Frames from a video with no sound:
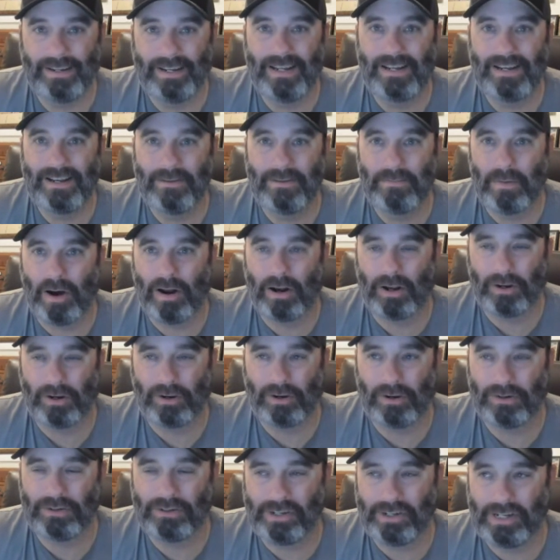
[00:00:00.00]

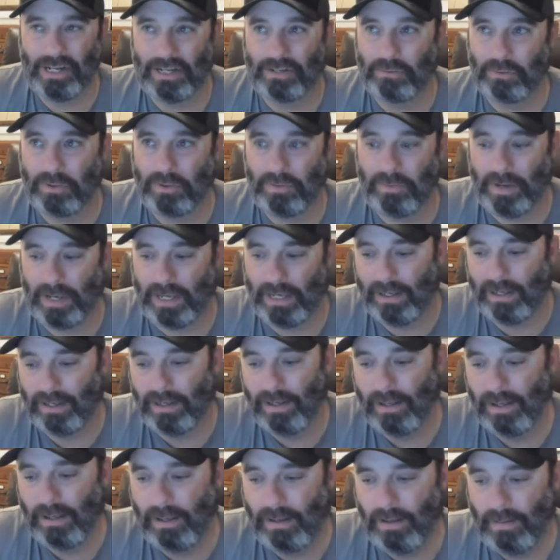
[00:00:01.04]
moniker sticks with me,
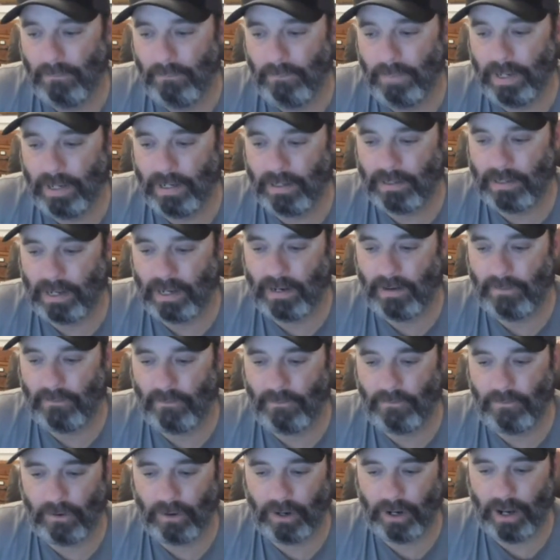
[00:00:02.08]
because I
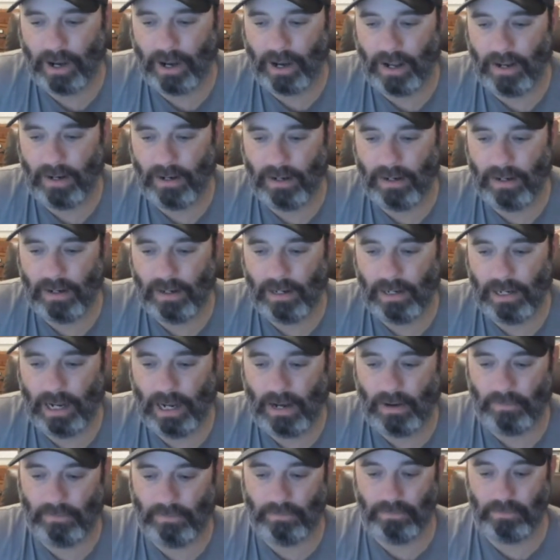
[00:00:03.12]
never forgot
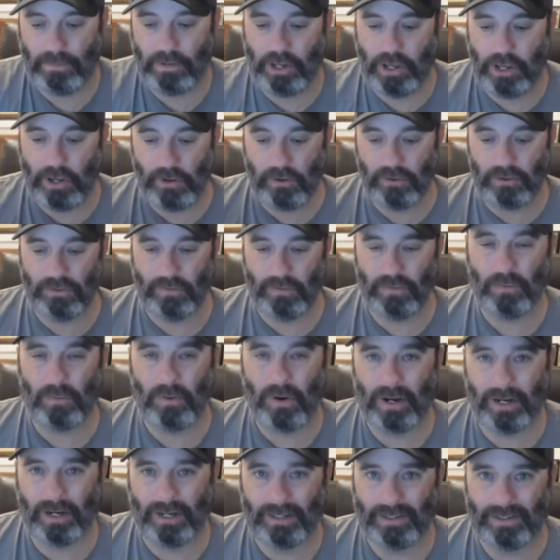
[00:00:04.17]
how huge of a
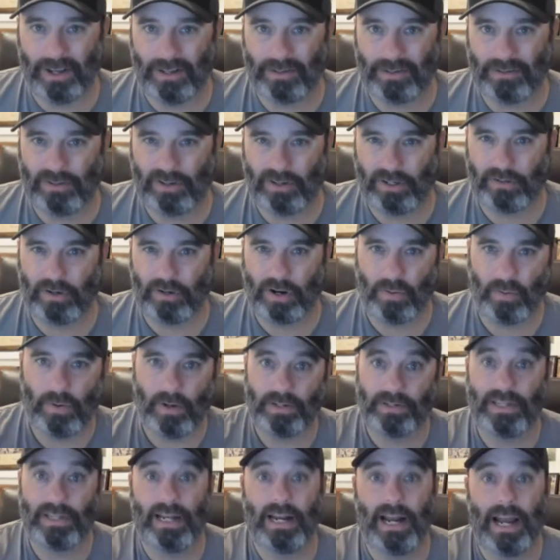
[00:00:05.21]
Juan Gonzalez collector I
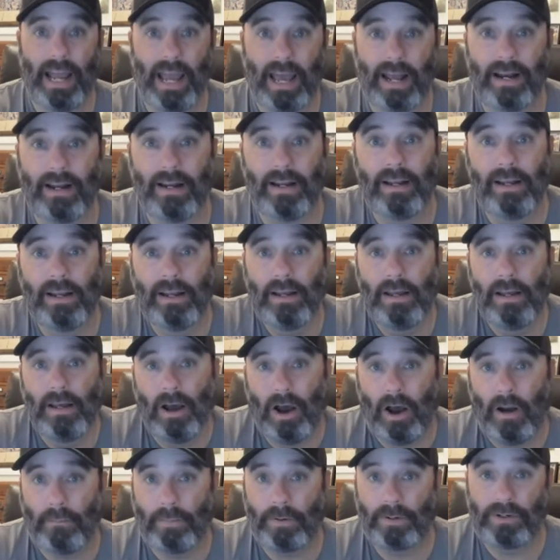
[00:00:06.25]
was. Then I had an
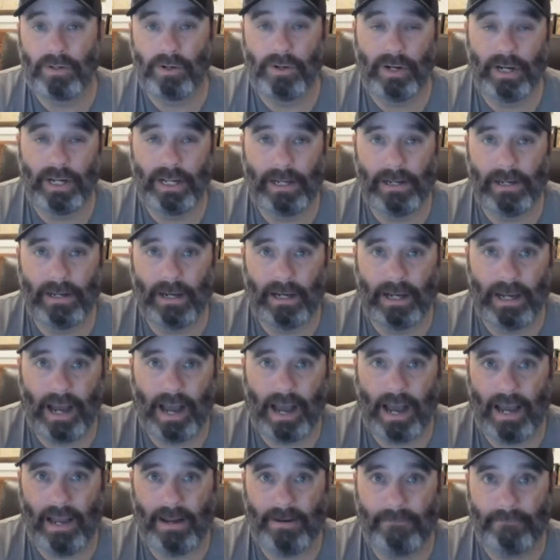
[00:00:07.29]
opportunity, a
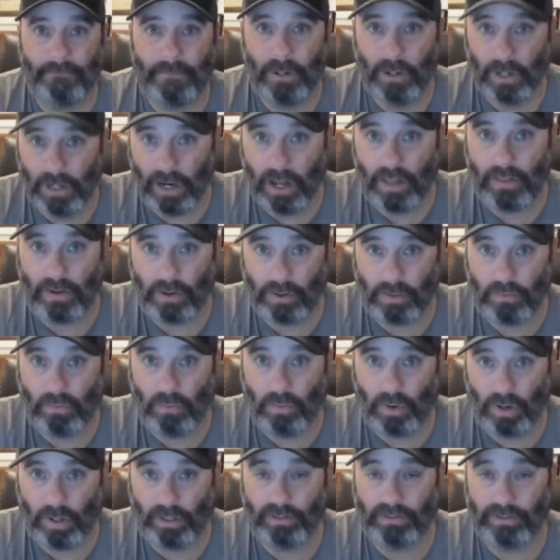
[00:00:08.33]
guy, another
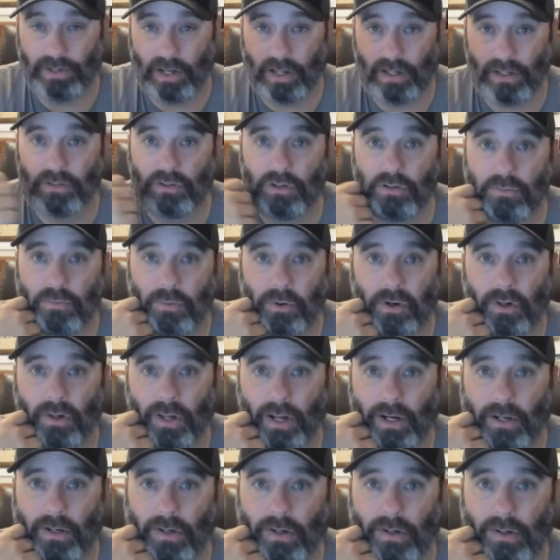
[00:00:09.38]
Juan Gonzalez super
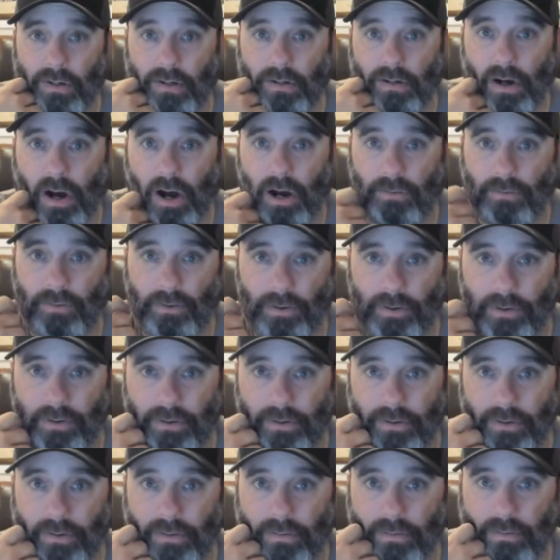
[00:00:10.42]
collector, offered,
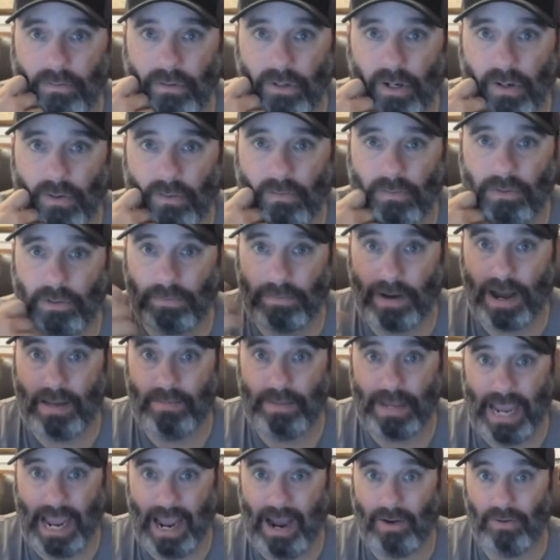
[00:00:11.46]
you know, to buy
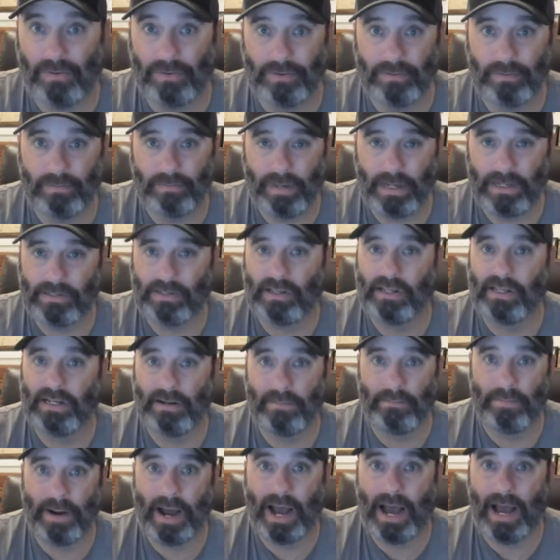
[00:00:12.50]
me out, basically
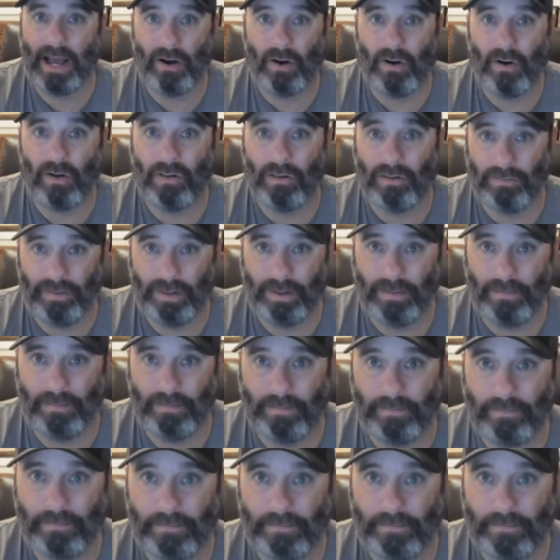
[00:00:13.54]
to buy all of them.